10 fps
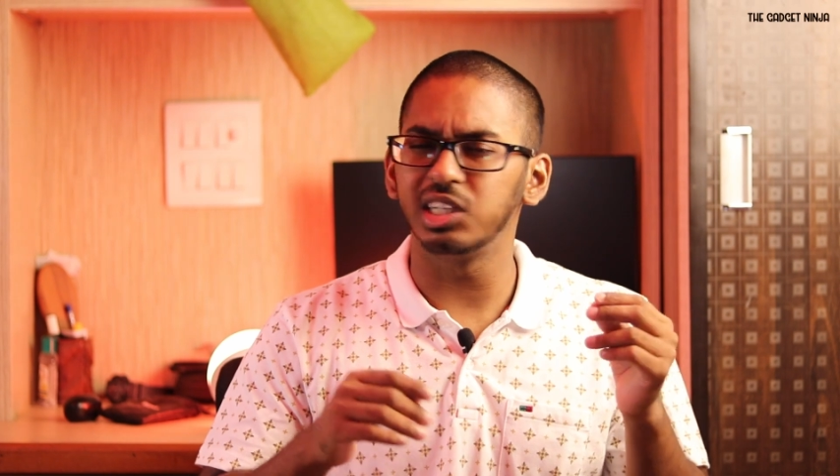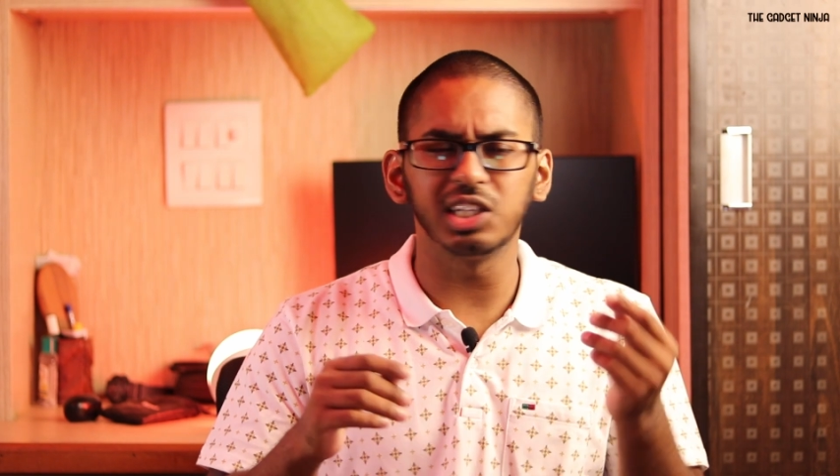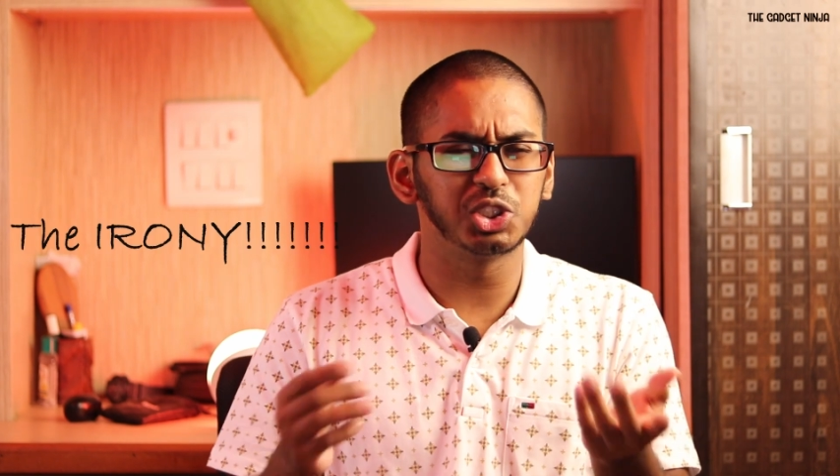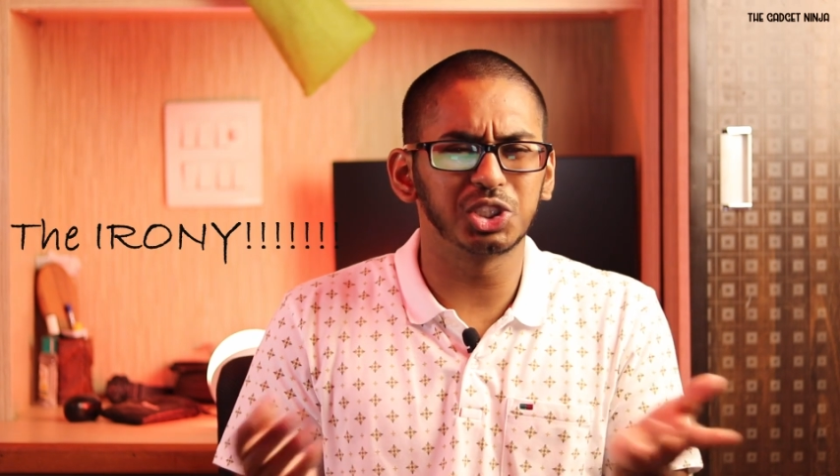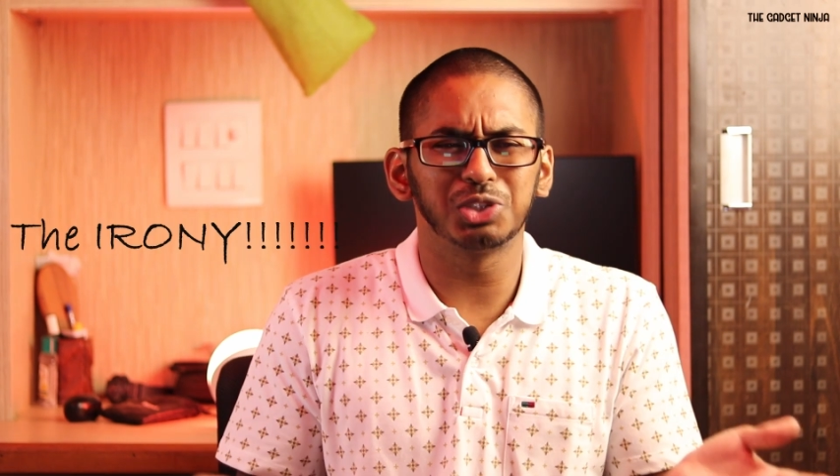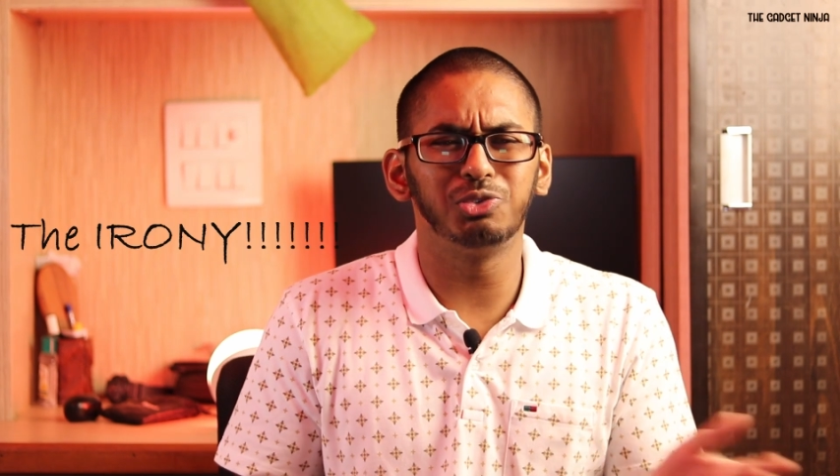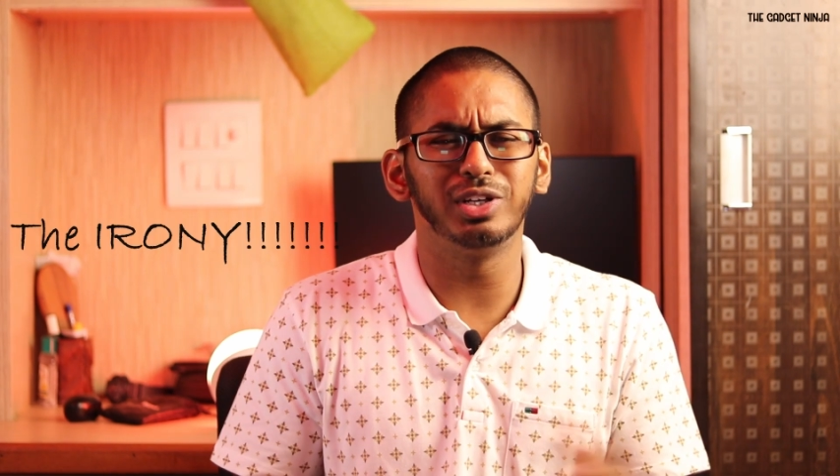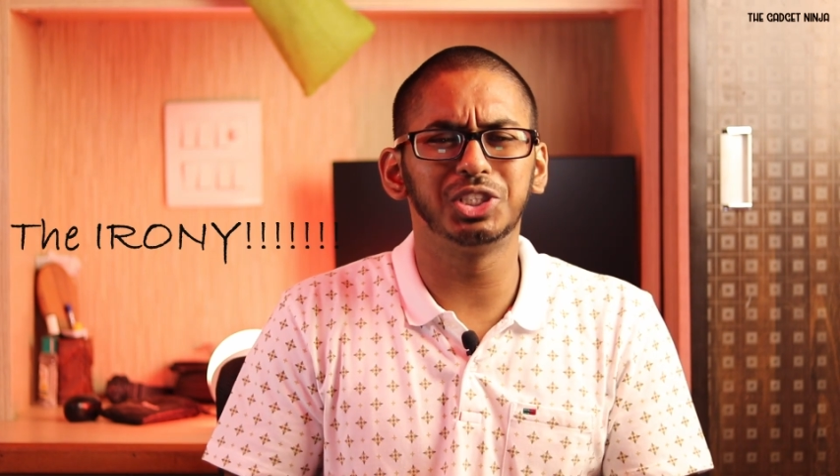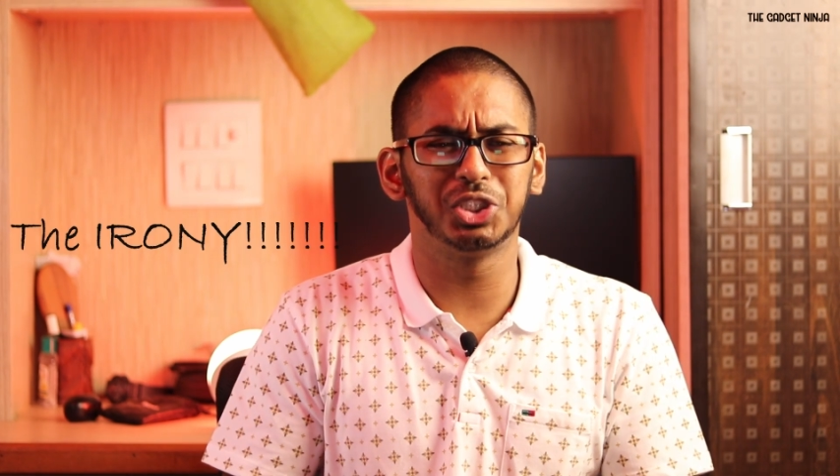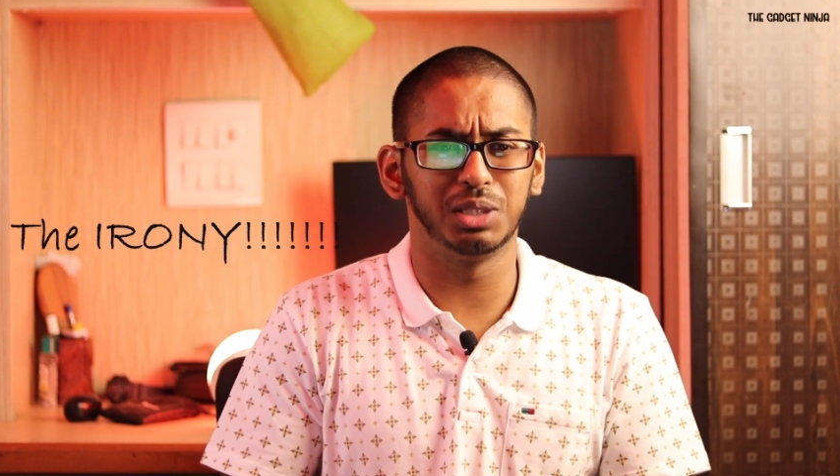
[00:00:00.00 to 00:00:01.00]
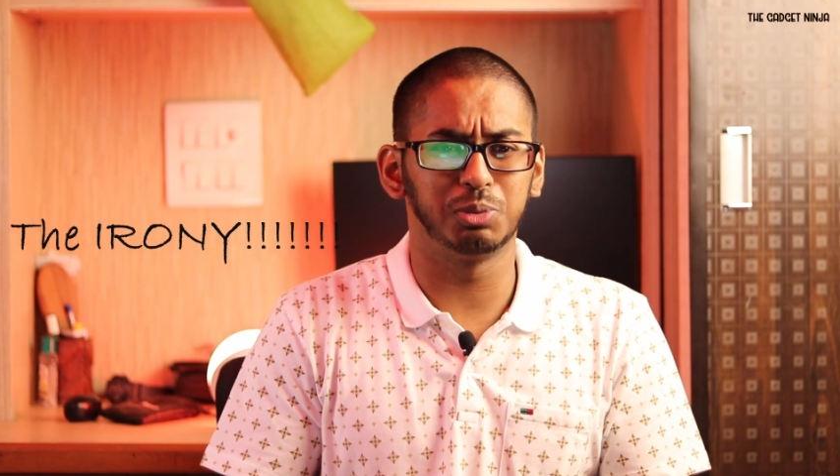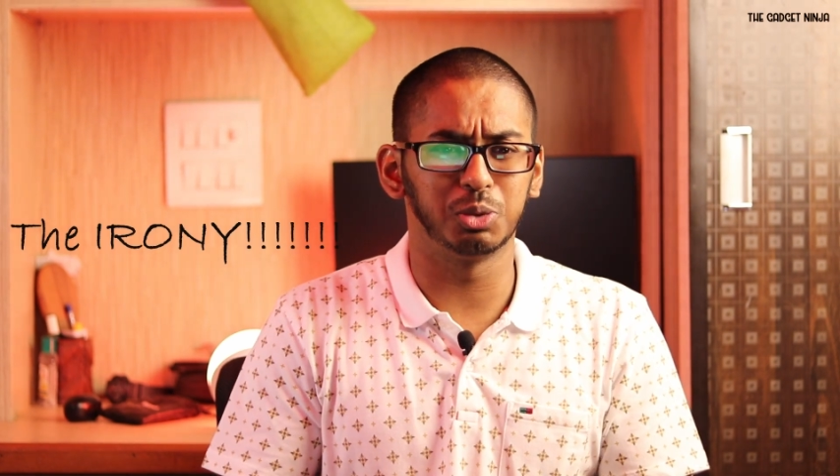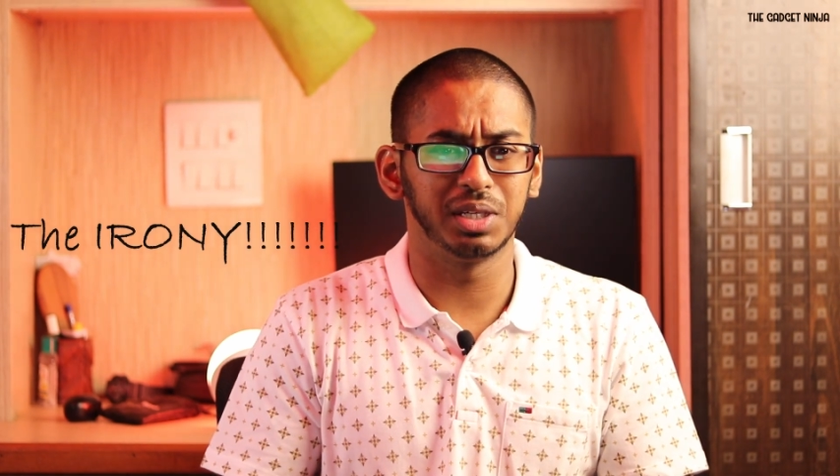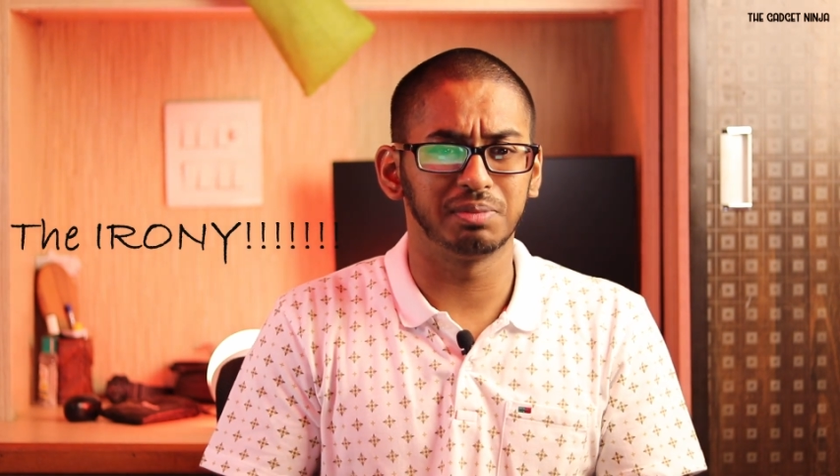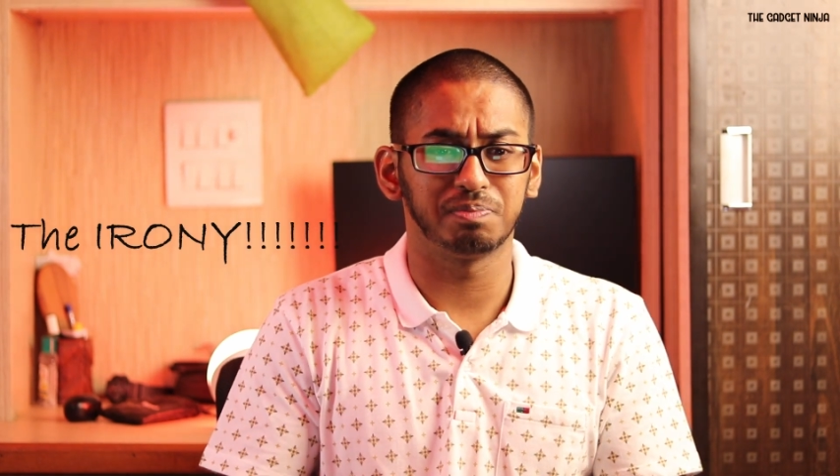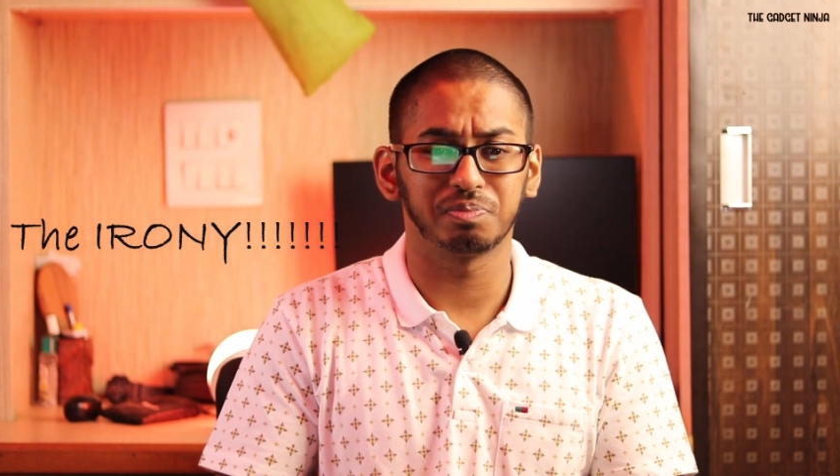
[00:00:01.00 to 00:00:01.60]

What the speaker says: it just feels cheap to me.